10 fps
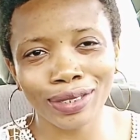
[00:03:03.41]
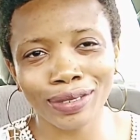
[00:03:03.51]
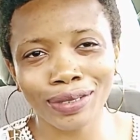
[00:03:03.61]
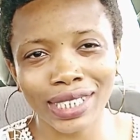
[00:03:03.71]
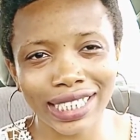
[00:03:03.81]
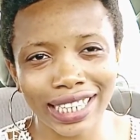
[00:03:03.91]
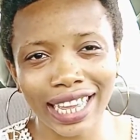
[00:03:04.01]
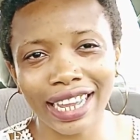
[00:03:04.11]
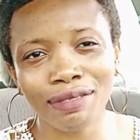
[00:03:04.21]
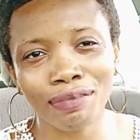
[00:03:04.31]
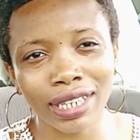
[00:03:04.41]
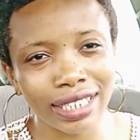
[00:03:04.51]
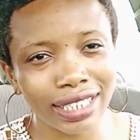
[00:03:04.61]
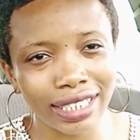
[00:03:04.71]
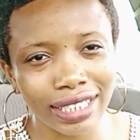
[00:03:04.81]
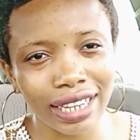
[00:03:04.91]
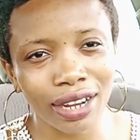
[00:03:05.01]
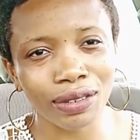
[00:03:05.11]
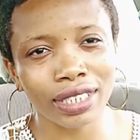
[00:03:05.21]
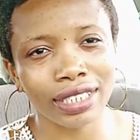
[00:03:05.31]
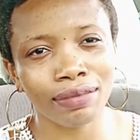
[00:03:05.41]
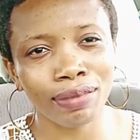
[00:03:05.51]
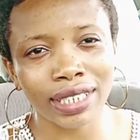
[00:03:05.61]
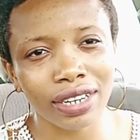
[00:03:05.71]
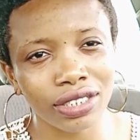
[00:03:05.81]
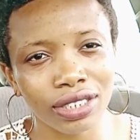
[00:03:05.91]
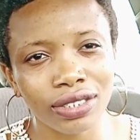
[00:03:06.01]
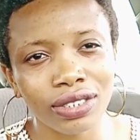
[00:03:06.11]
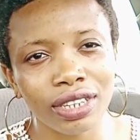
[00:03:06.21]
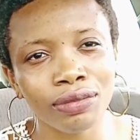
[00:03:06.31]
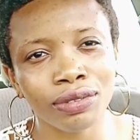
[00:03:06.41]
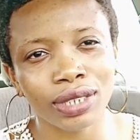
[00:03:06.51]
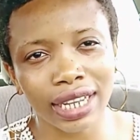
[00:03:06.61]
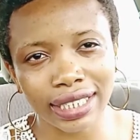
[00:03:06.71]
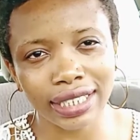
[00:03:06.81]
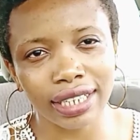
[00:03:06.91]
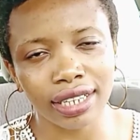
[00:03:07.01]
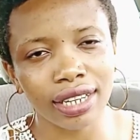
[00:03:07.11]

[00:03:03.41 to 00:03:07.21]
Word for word: to say I made the I was the best graduating student for that year.